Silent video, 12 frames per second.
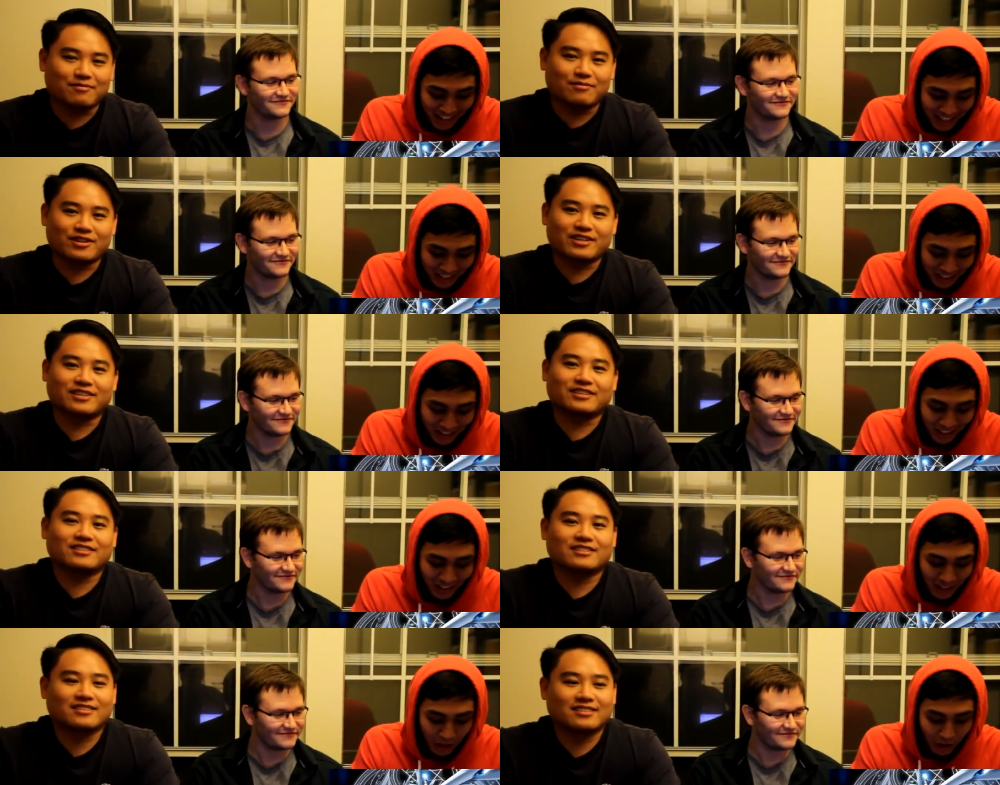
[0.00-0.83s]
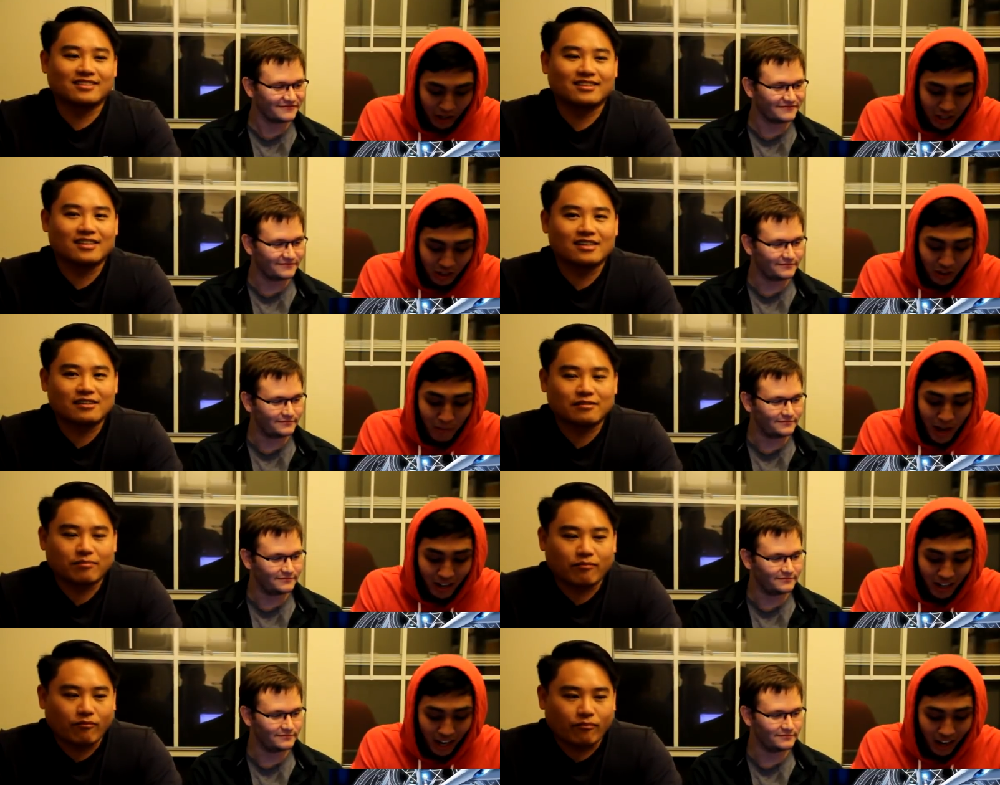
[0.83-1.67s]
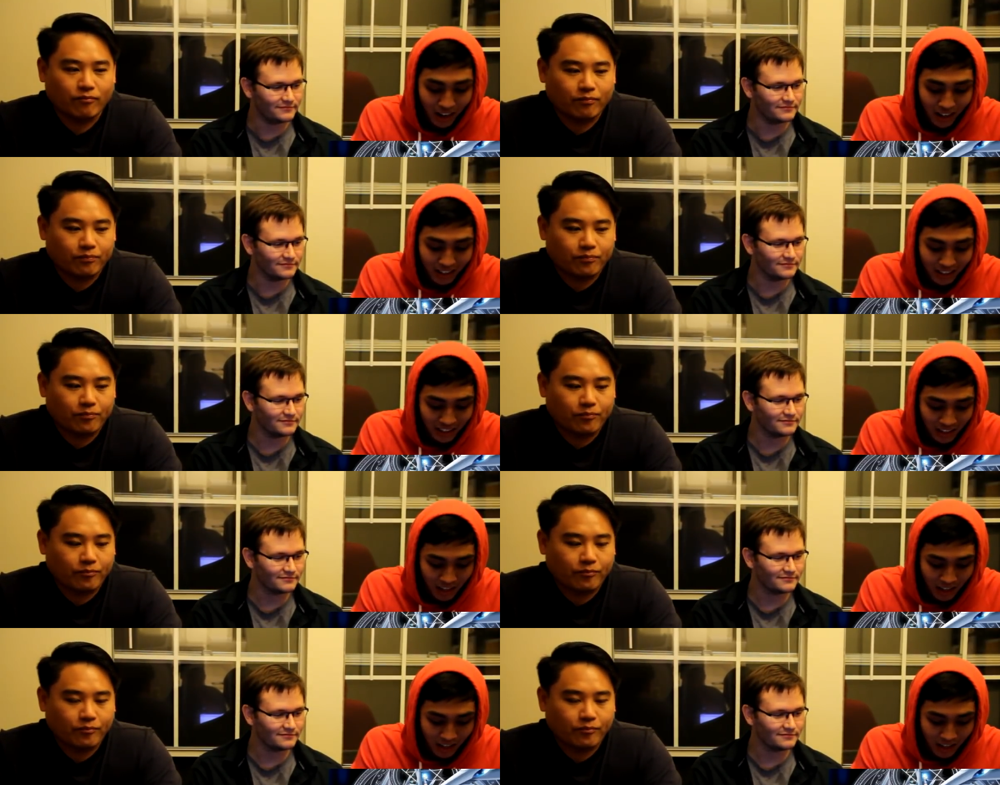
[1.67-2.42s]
Speaker 1: So according to Omega Chaos,